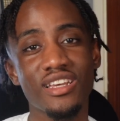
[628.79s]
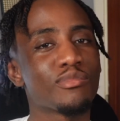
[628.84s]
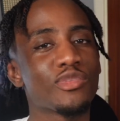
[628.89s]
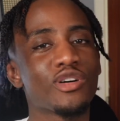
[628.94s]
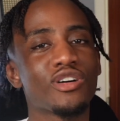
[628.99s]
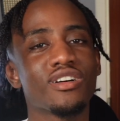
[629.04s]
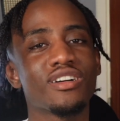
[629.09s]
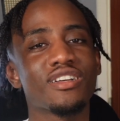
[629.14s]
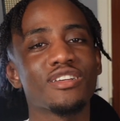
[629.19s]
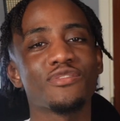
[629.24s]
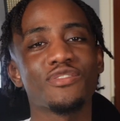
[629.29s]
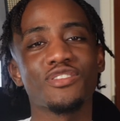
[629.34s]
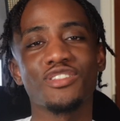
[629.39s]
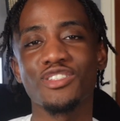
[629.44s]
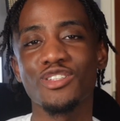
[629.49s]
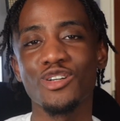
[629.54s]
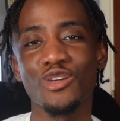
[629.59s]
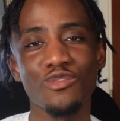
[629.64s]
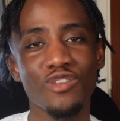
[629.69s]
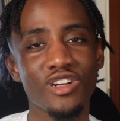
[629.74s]
But if you're
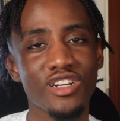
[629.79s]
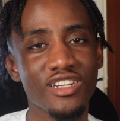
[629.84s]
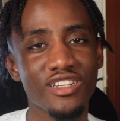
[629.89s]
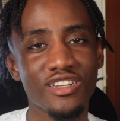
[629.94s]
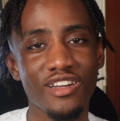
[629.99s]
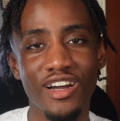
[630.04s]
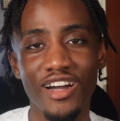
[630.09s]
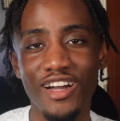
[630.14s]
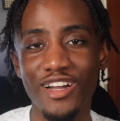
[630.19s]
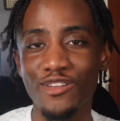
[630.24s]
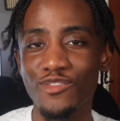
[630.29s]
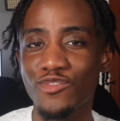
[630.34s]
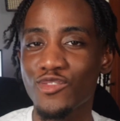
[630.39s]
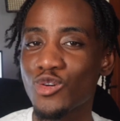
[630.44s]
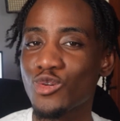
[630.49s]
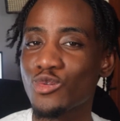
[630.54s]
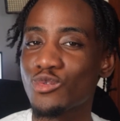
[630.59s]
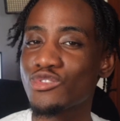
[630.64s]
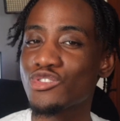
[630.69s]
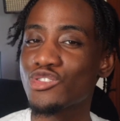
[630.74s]
still rocking an
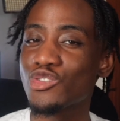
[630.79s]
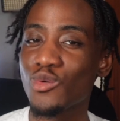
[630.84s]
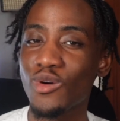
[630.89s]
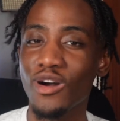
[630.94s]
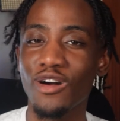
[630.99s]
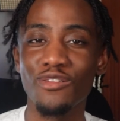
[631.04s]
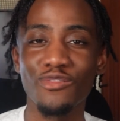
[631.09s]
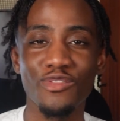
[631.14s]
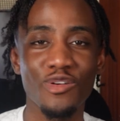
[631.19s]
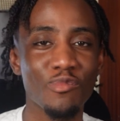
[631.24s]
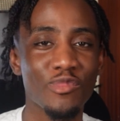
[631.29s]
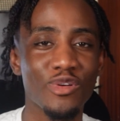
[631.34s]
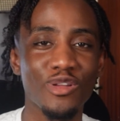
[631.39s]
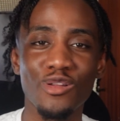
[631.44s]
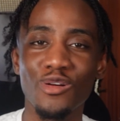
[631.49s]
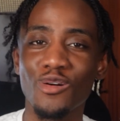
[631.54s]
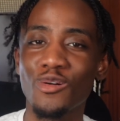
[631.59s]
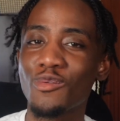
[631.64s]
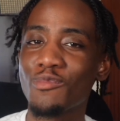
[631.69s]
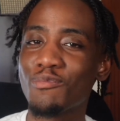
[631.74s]
iPhone 12 and
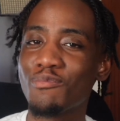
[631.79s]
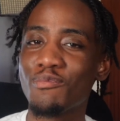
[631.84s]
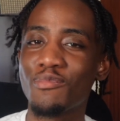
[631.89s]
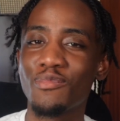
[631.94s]
below,